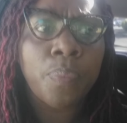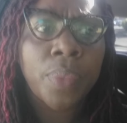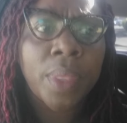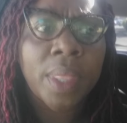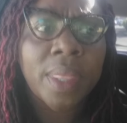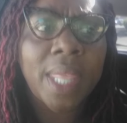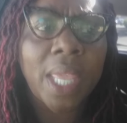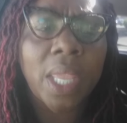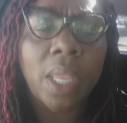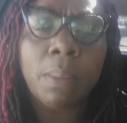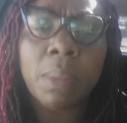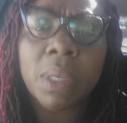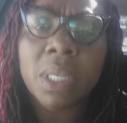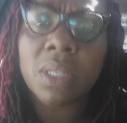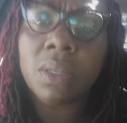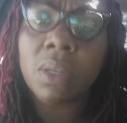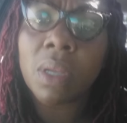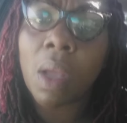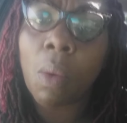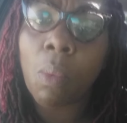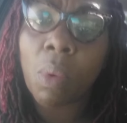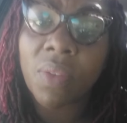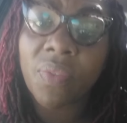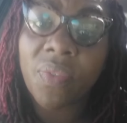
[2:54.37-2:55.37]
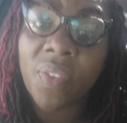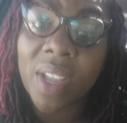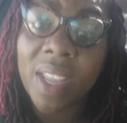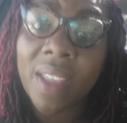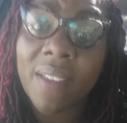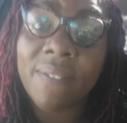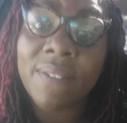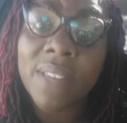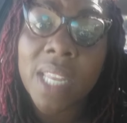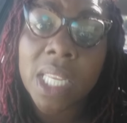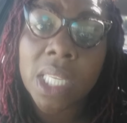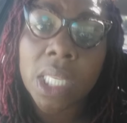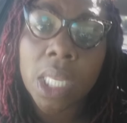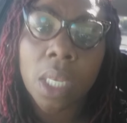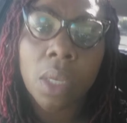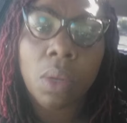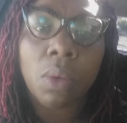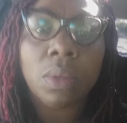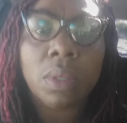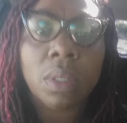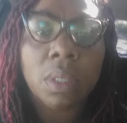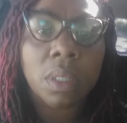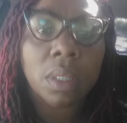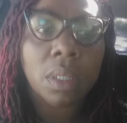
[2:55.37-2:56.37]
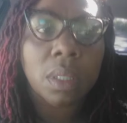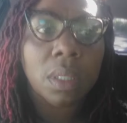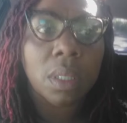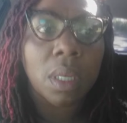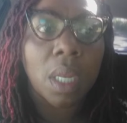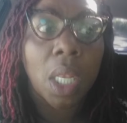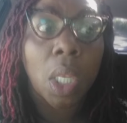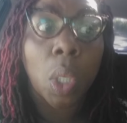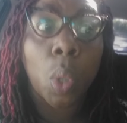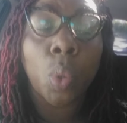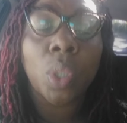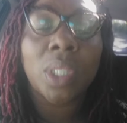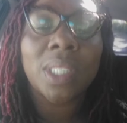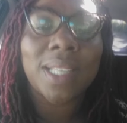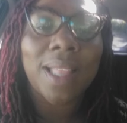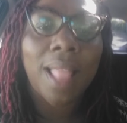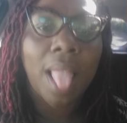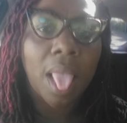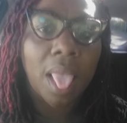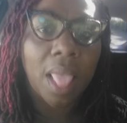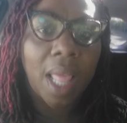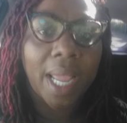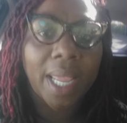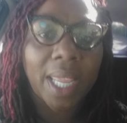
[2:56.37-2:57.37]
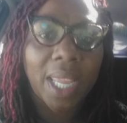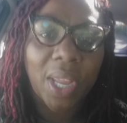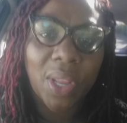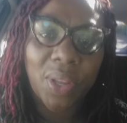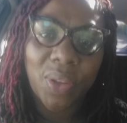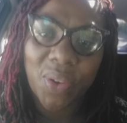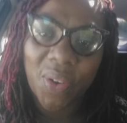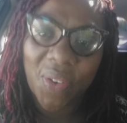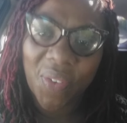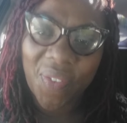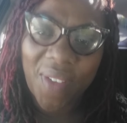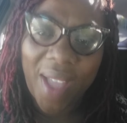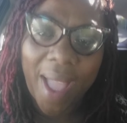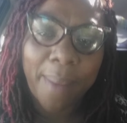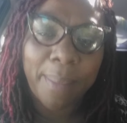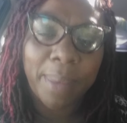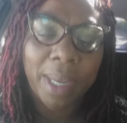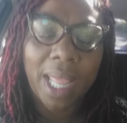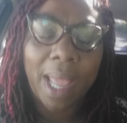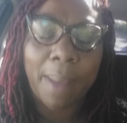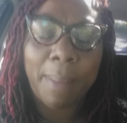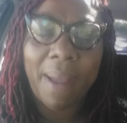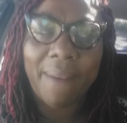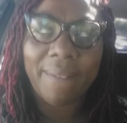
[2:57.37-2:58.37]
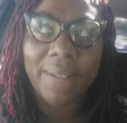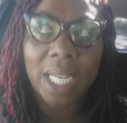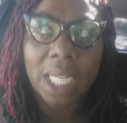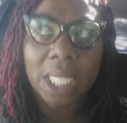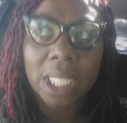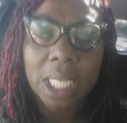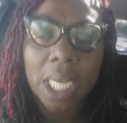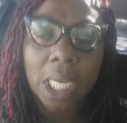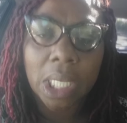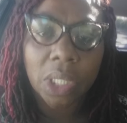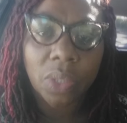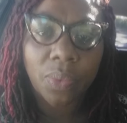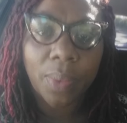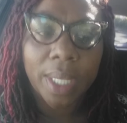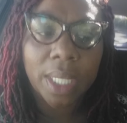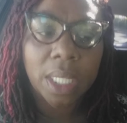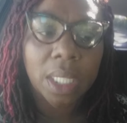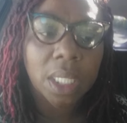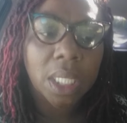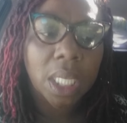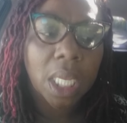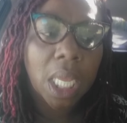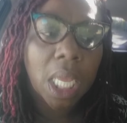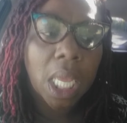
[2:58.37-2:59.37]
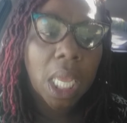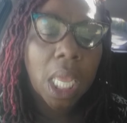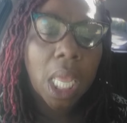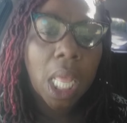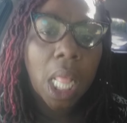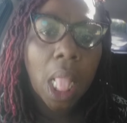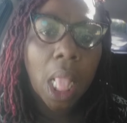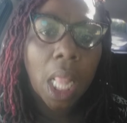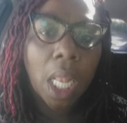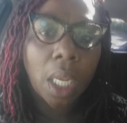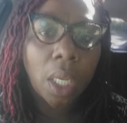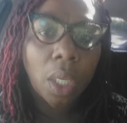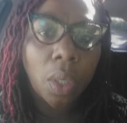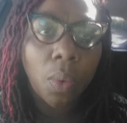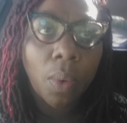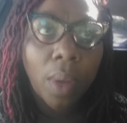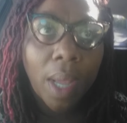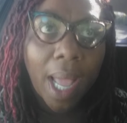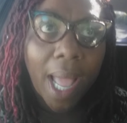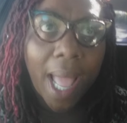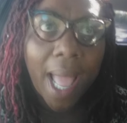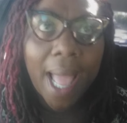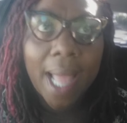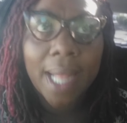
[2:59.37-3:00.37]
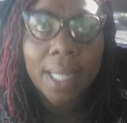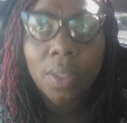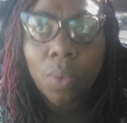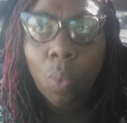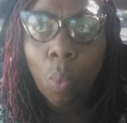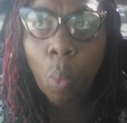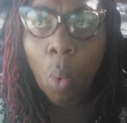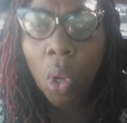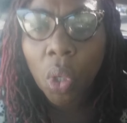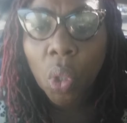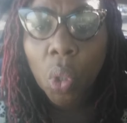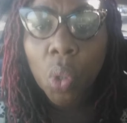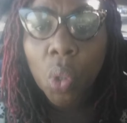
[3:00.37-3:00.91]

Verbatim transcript: that you must look at what forgiveness looks looked like in your family. I'm having a tongue twist. Look at what